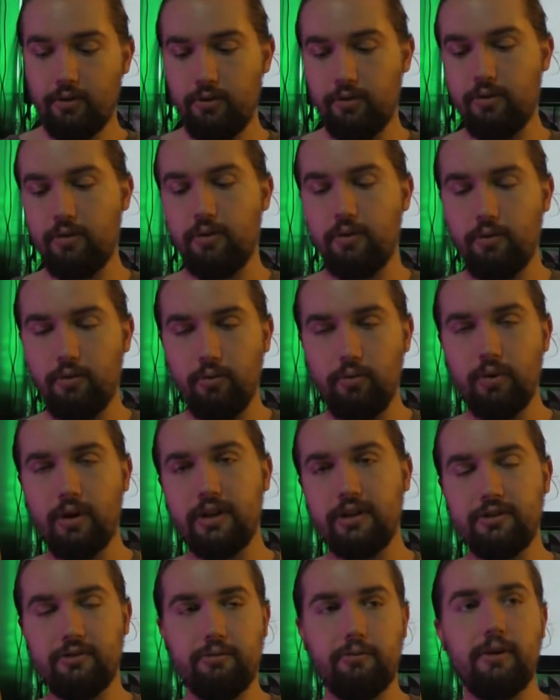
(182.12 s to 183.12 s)
or
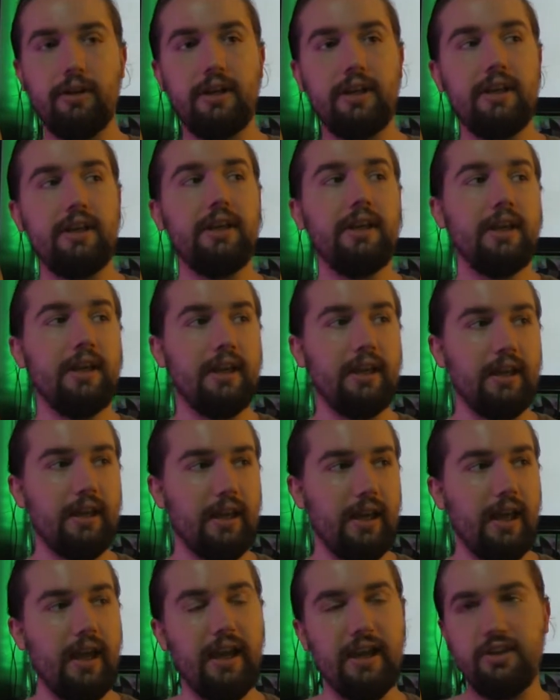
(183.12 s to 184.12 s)
120
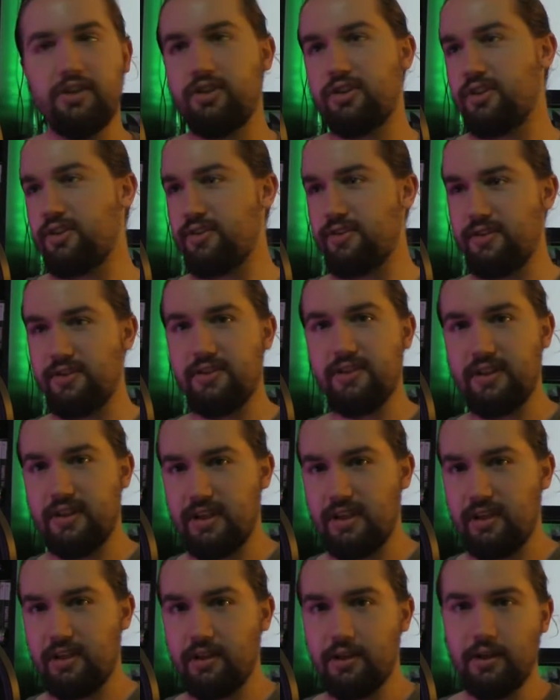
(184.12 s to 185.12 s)

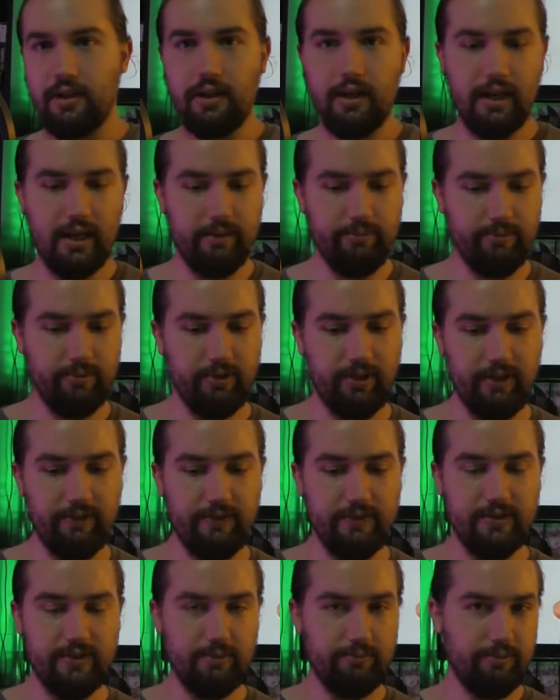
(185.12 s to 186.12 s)
Hz, I believe
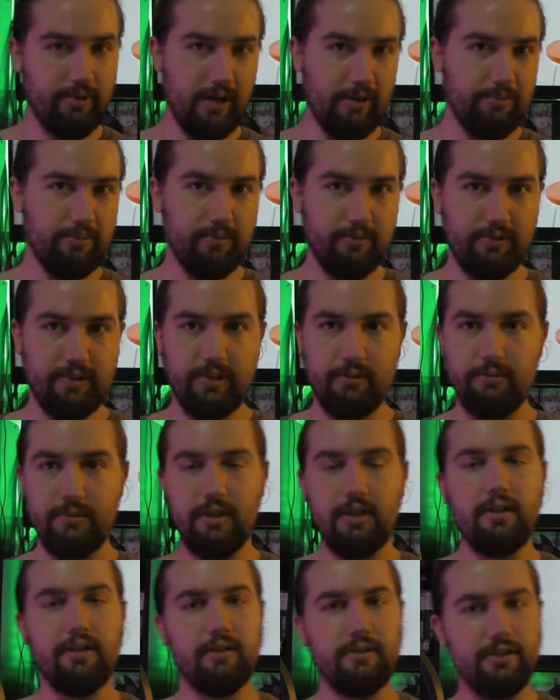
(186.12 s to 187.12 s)
is the proper
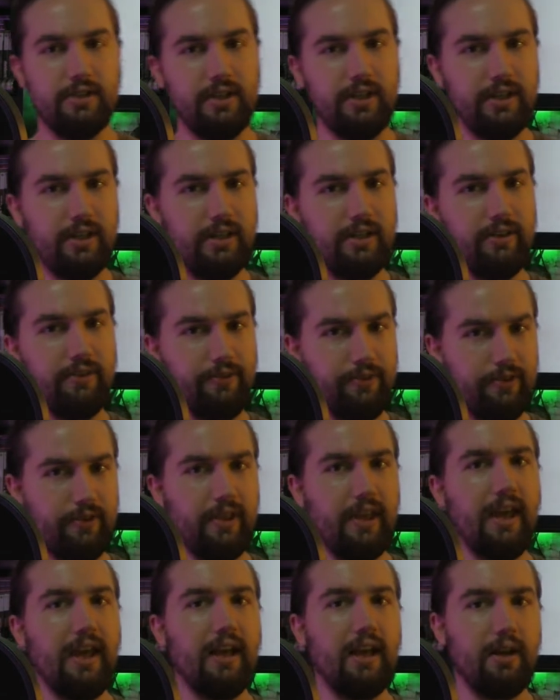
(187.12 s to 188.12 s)
terminology for
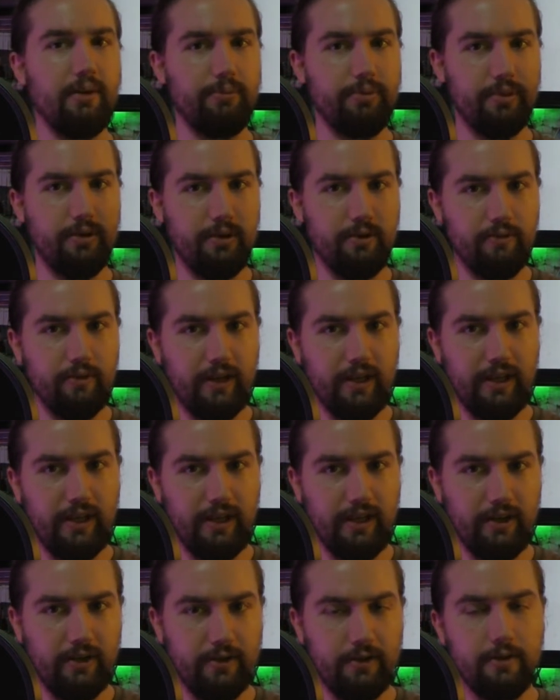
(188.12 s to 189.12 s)
that. I'll put it right
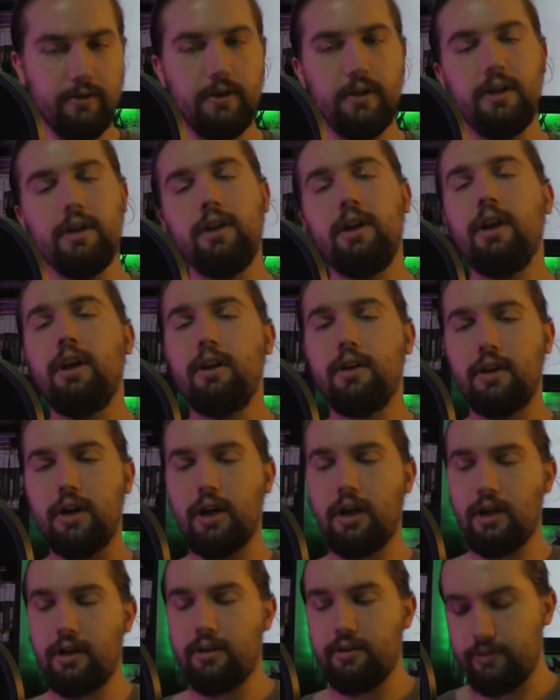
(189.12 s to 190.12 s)
here
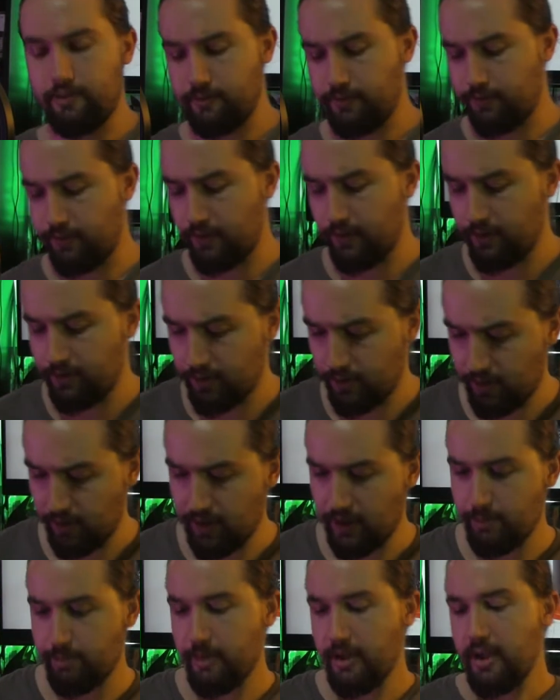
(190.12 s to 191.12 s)
for you to look it
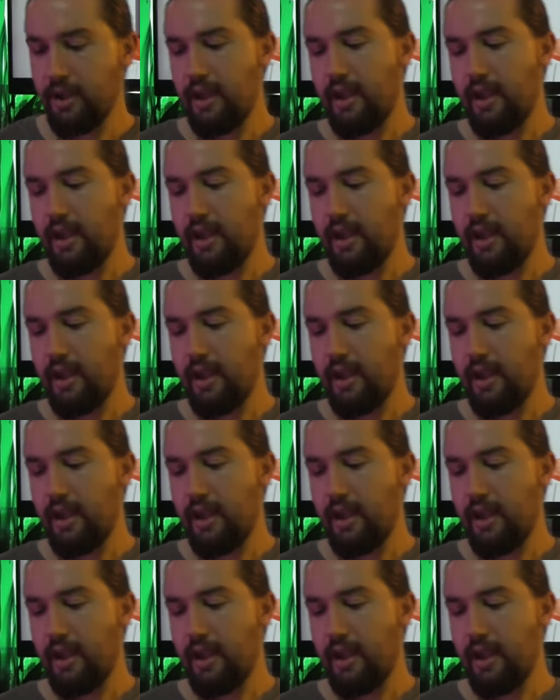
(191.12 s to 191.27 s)
up.